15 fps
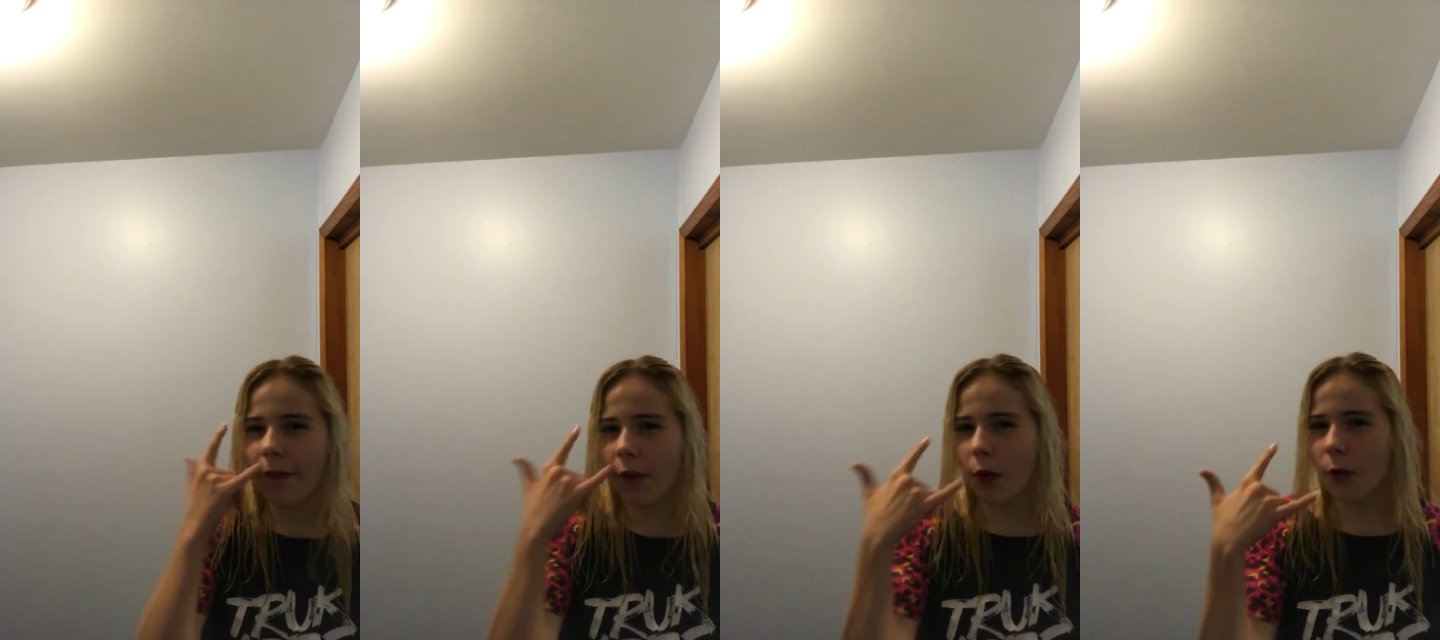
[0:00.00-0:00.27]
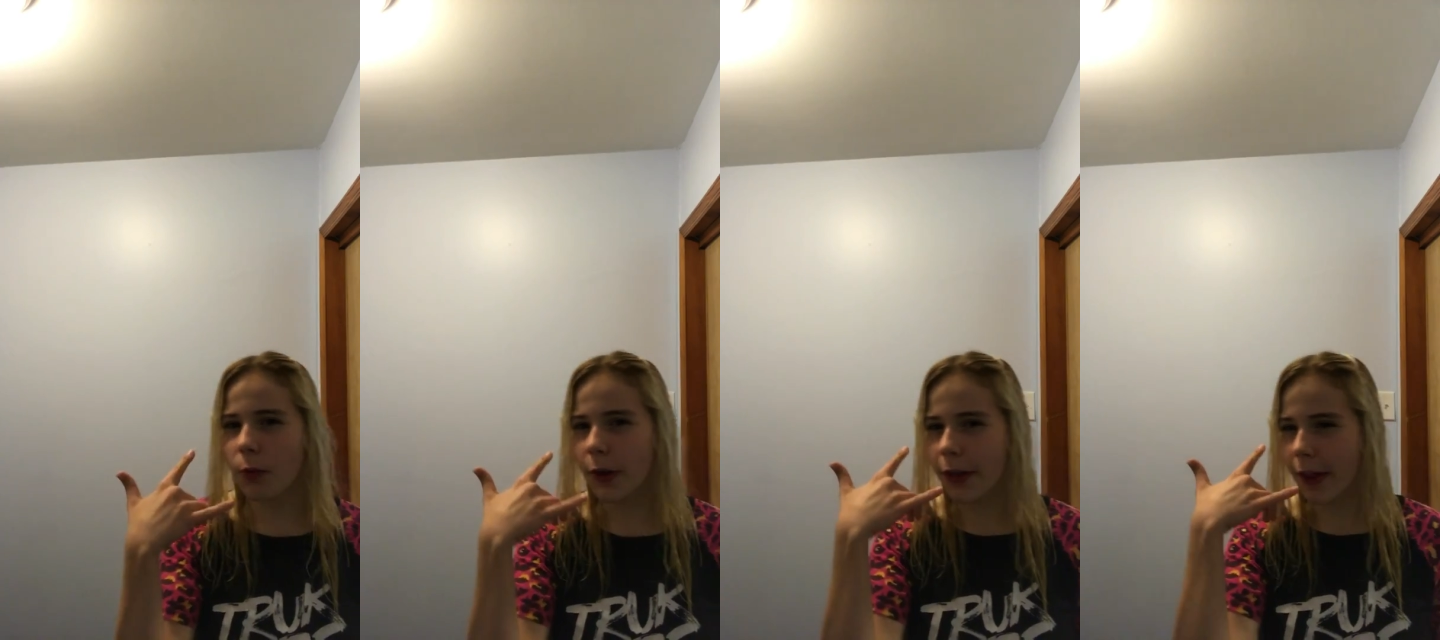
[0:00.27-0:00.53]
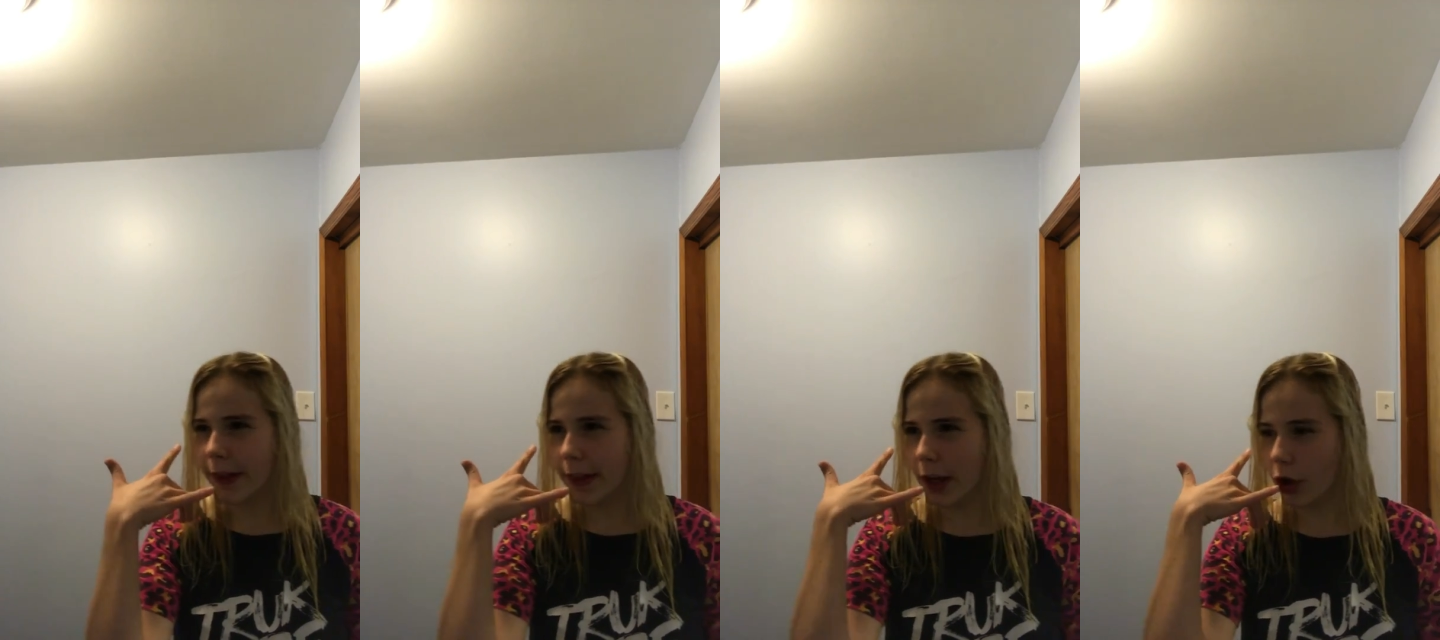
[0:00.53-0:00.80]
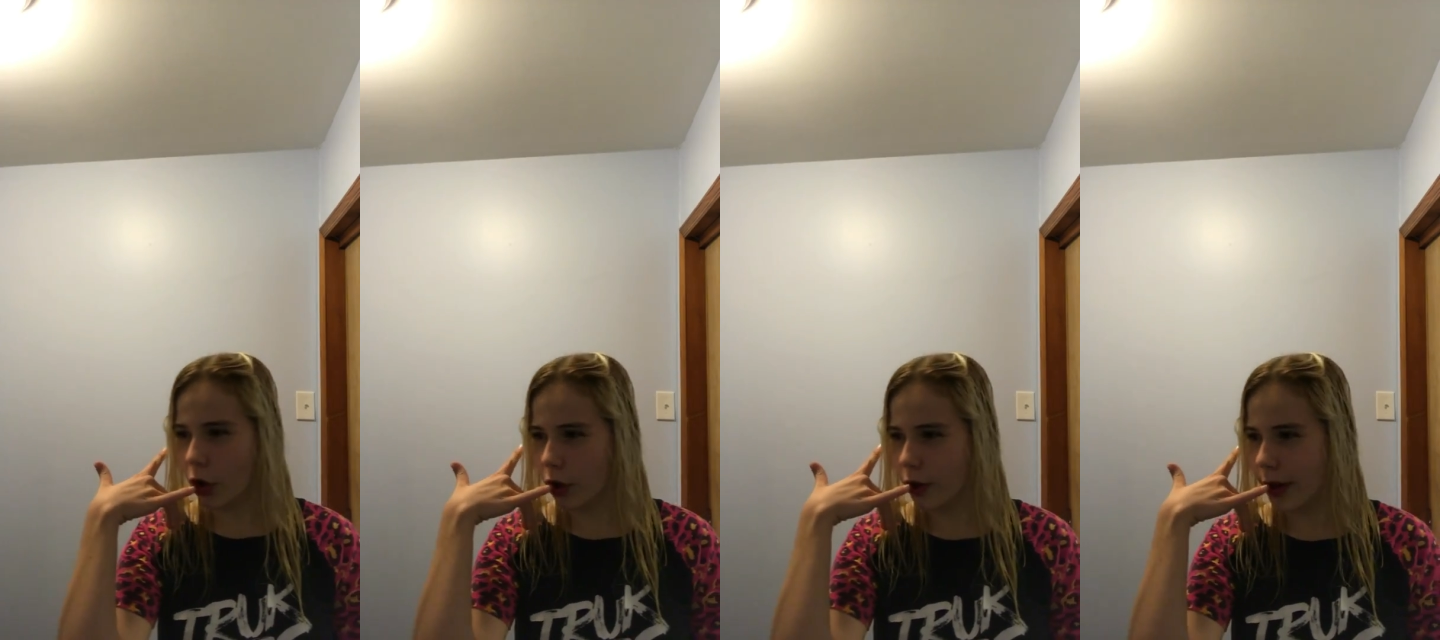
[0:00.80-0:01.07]
the phone with, I
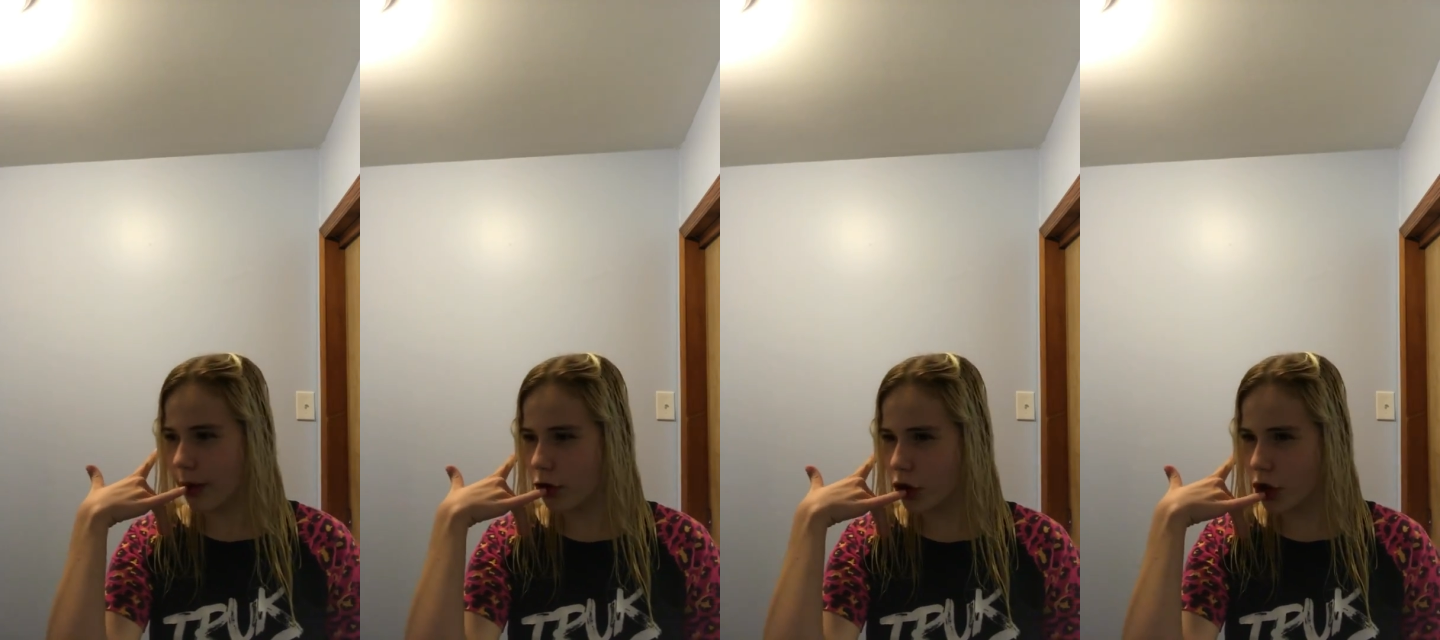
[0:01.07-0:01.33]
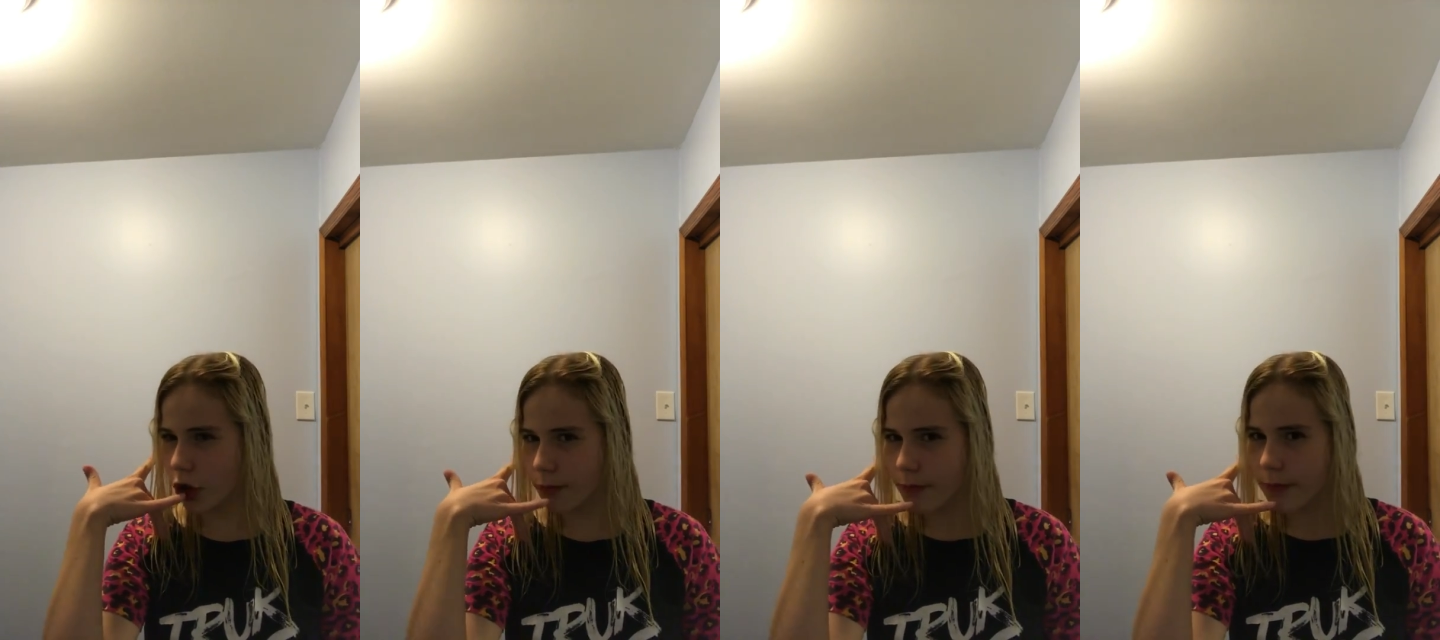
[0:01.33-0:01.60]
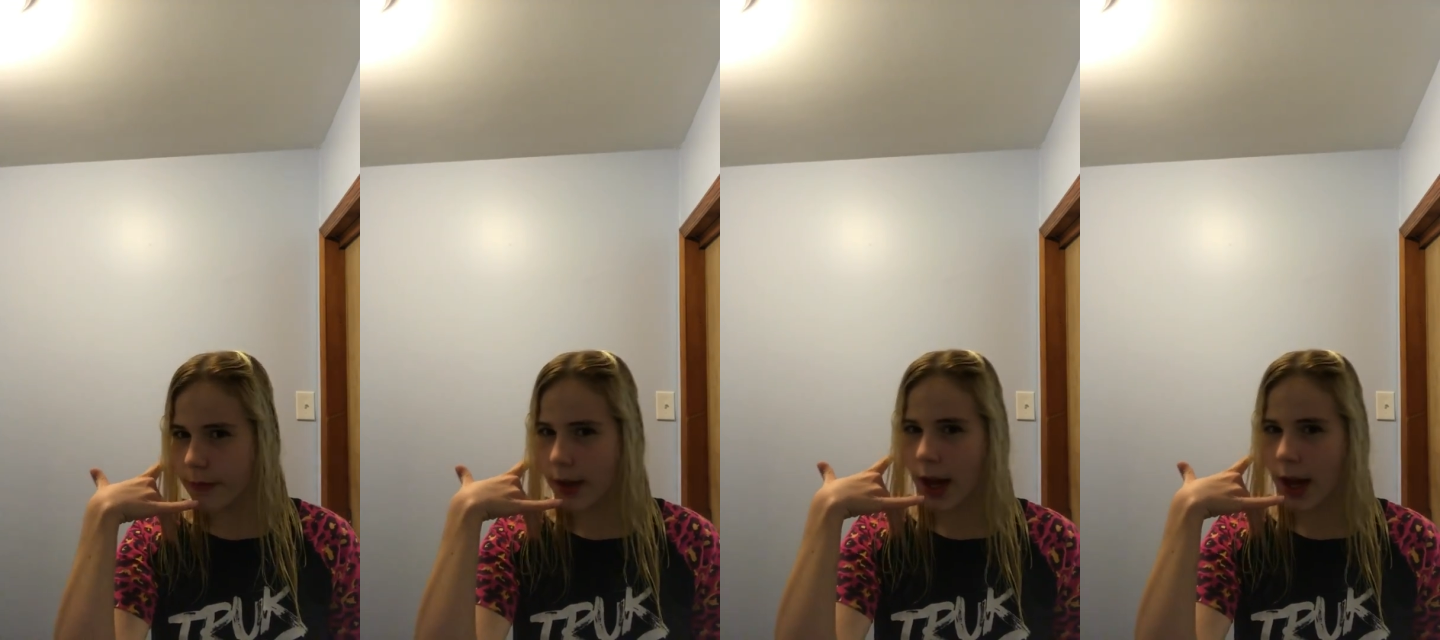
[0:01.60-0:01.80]
think, her sister